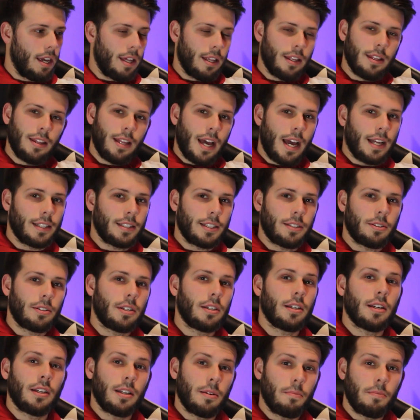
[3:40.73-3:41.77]

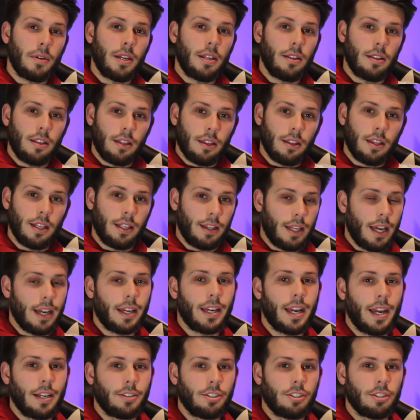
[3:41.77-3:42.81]
that's going to be the thing
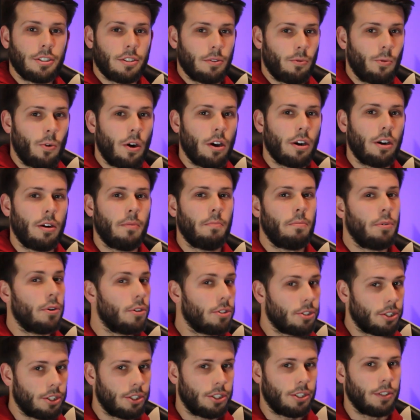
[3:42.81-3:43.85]
that catches the water and
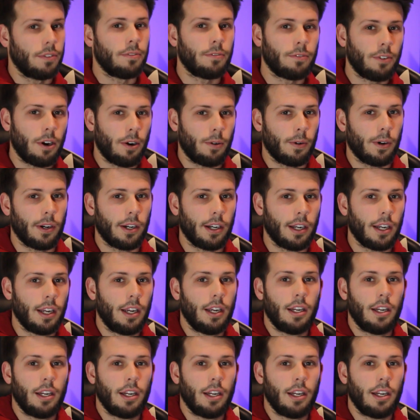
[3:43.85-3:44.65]
pushes you forward.